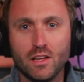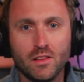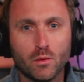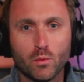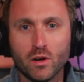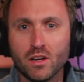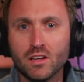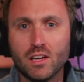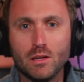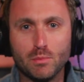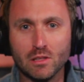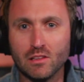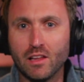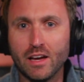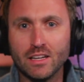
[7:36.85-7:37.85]
and then we're going to
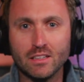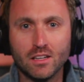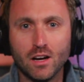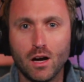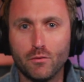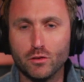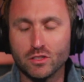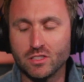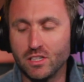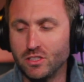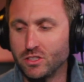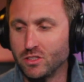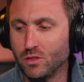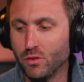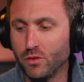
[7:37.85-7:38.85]
keep it light and
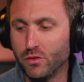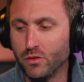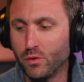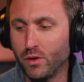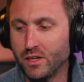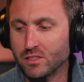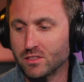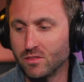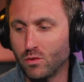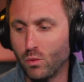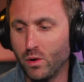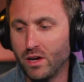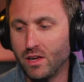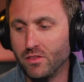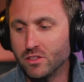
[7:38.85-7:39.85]
conversational the rest of the way.